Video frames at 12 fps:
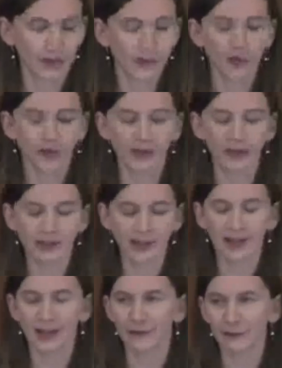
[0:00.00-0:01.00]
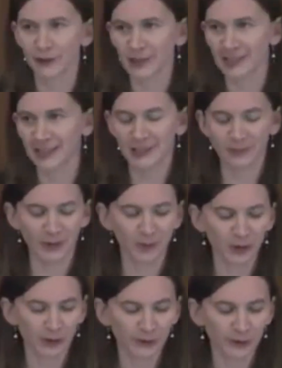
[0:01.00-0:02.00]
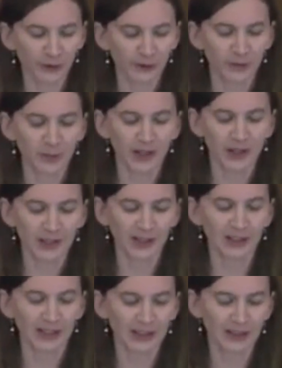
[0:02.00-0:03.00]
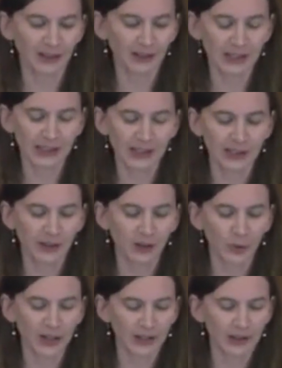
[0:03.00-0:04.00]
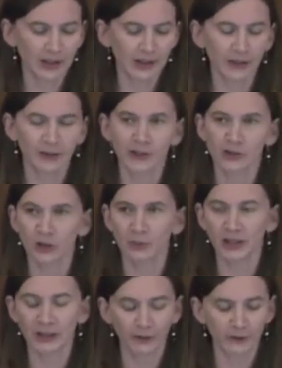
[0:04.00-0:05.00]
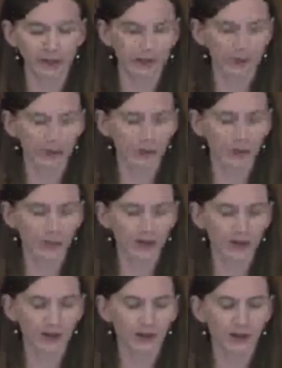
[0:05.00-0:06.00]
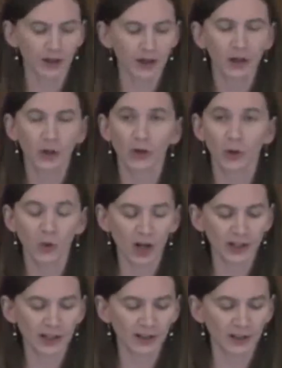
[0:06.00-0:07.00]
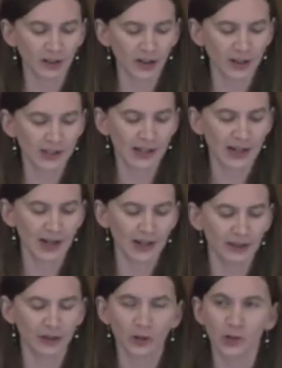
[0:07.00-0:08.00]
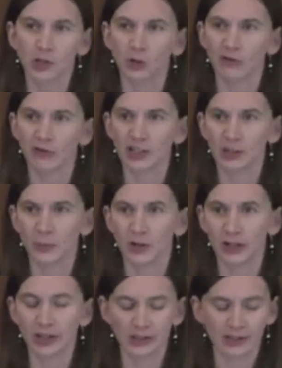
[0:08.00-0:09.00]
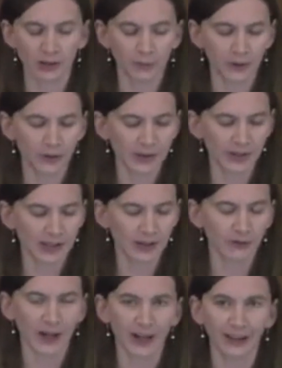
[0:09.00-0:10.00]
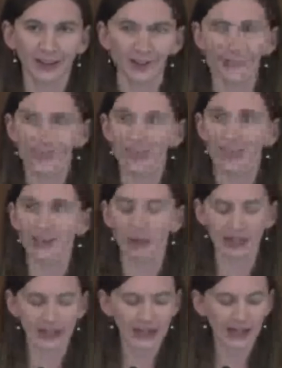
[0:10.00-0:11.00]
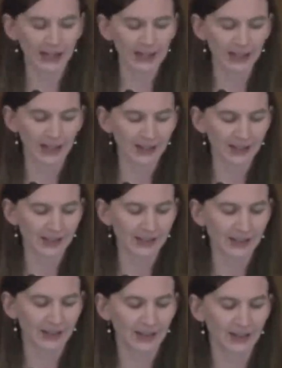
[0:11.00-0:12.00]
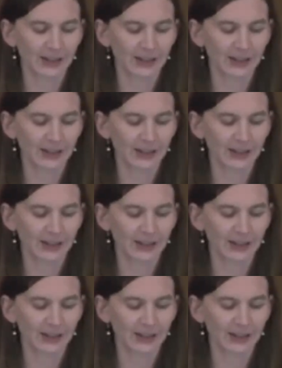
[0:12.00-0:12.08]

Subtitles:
During this conference, it has been beautiful for me to listen to the witness of so many faithful women who are walking alongside those who have experienced abuse and violence in many contexts.